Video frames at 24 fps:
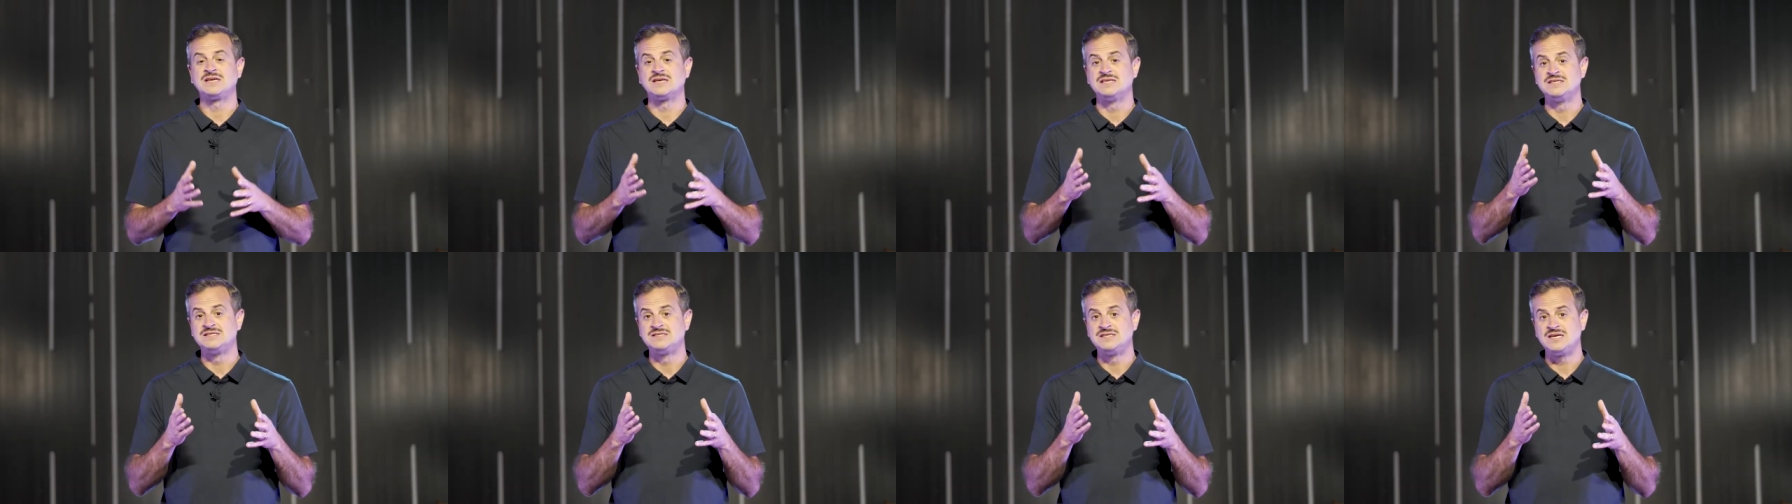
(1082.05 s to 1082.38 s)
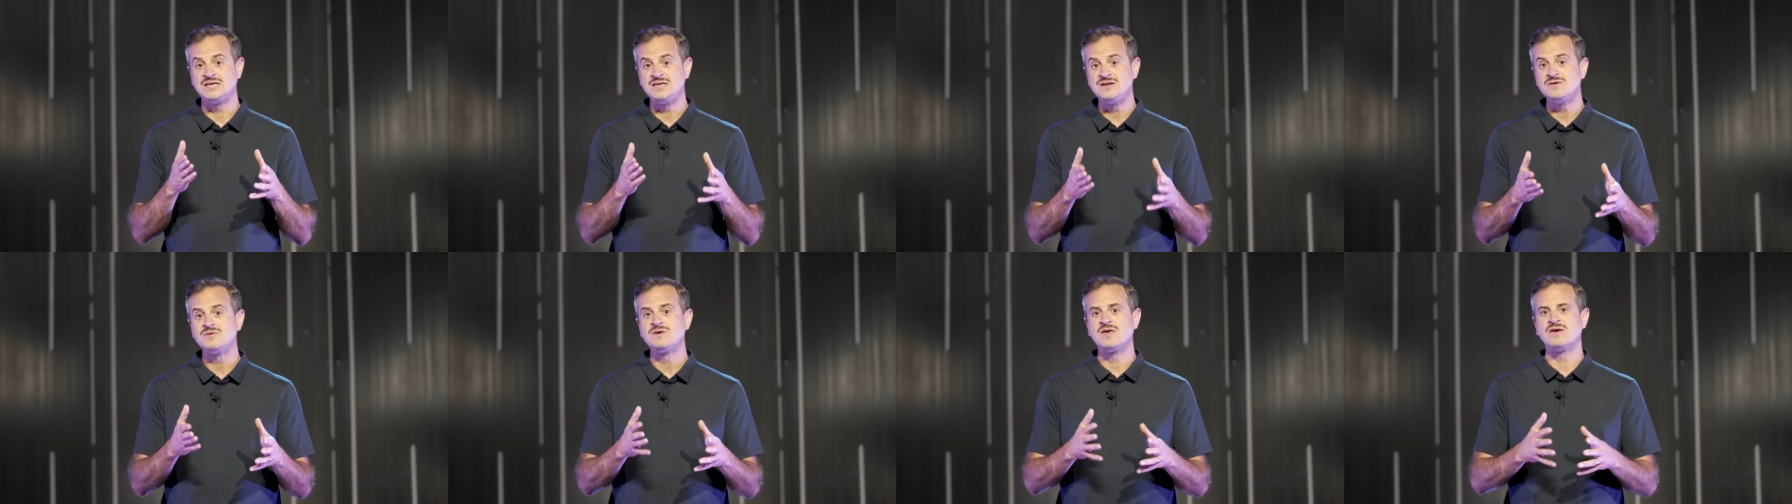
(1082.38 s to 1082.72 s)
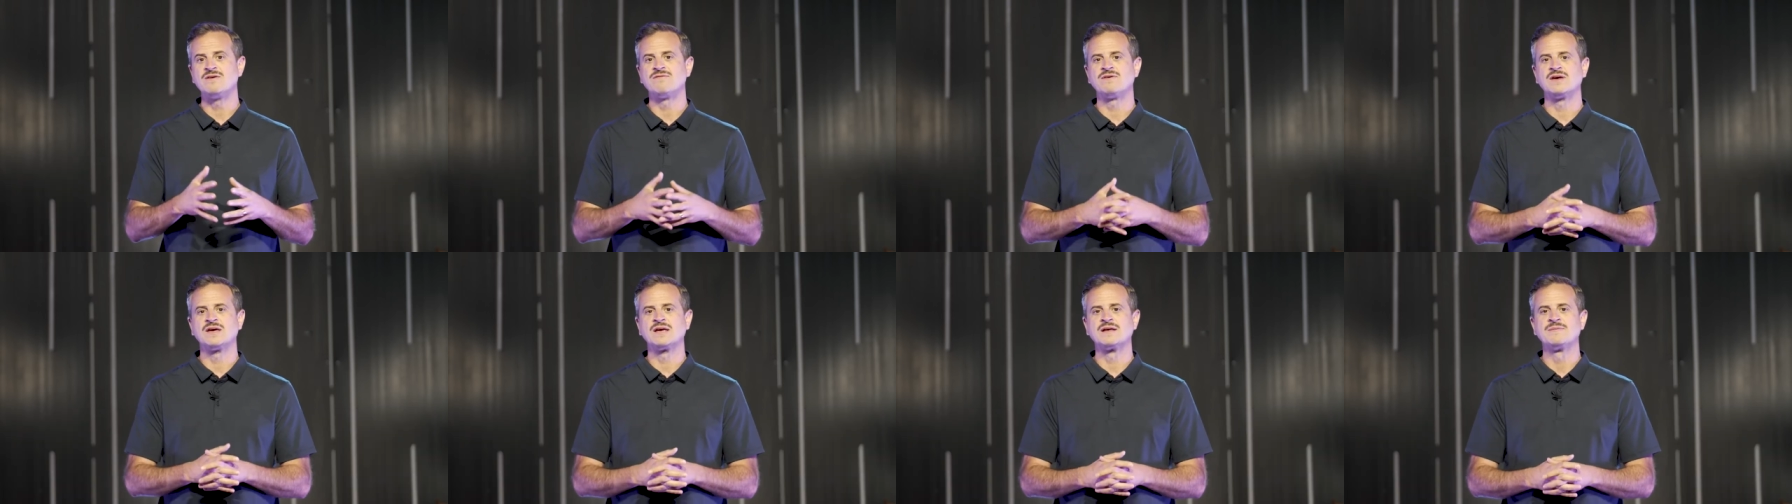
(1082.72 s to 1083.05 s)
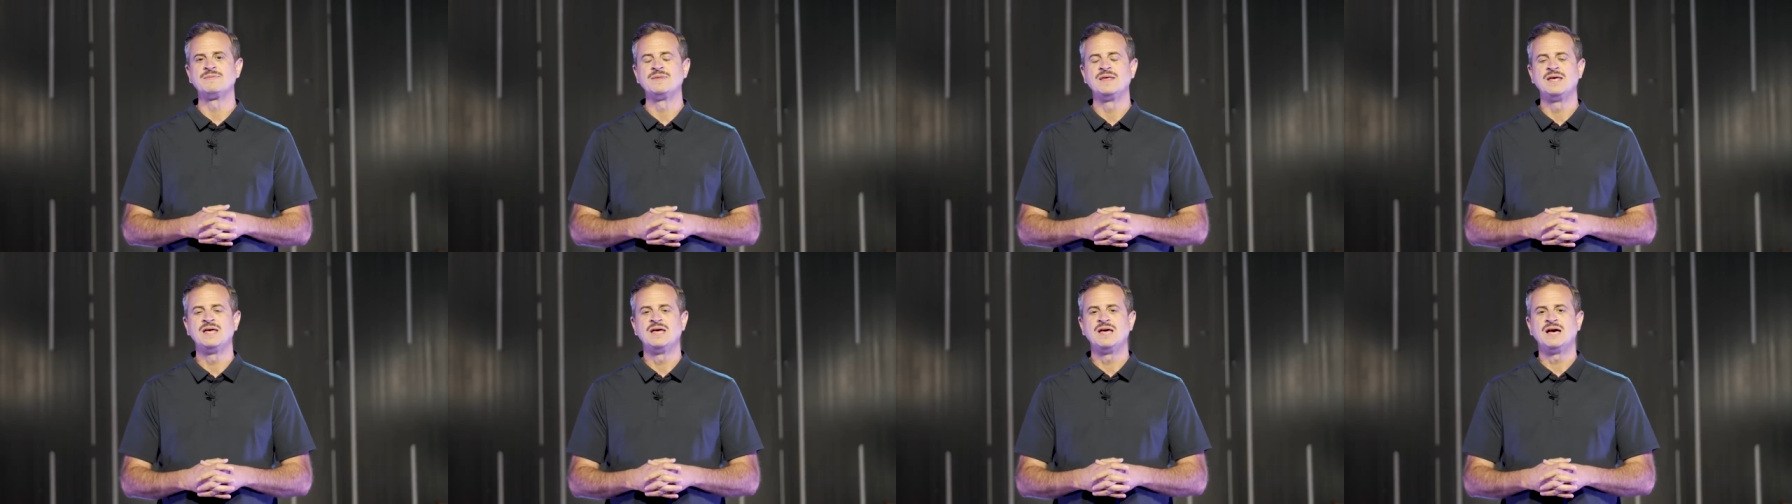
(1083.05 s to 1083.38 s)
continue giving.
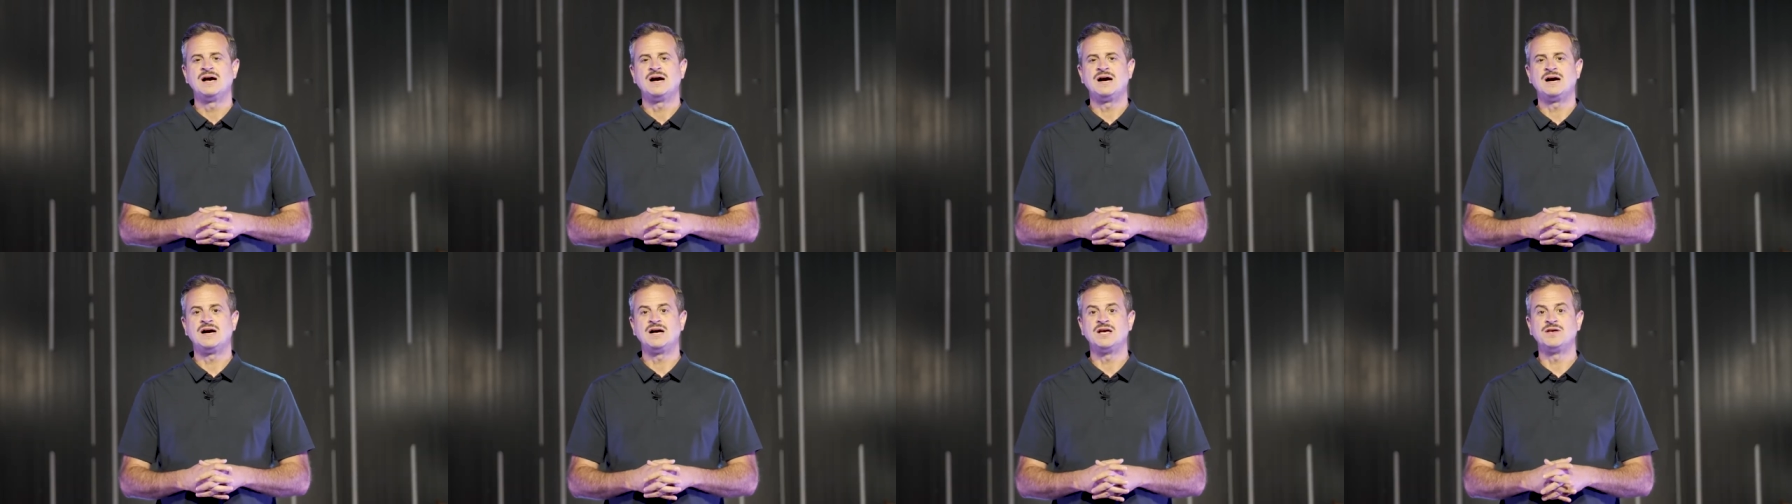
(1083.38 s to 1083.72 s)
Uh,